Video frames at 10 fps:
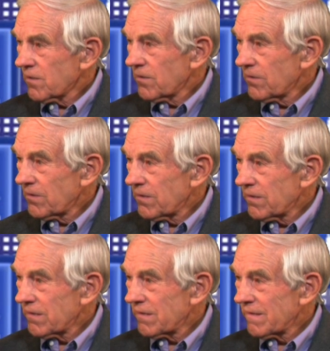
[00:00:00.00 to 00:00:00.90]

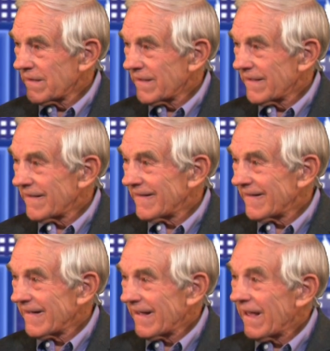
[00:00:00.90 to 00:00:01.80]

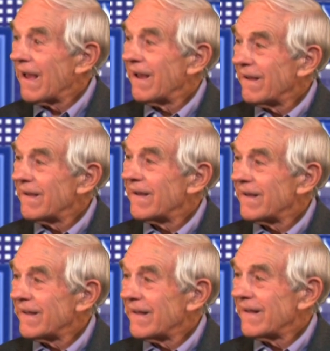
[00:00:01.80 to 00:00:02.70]

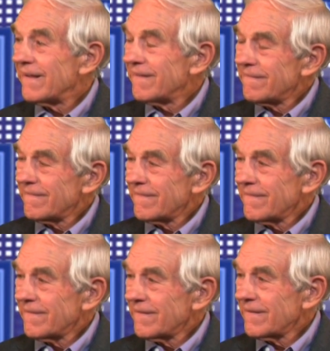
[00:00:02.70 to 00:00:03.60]

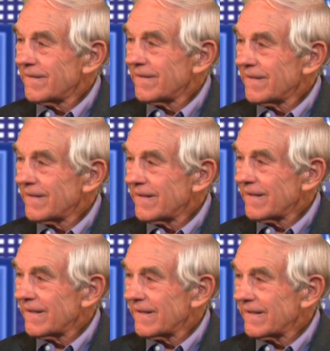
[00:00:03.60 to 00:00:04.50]

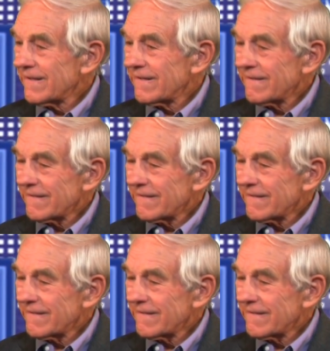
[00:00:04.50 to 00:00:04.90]
[no speech]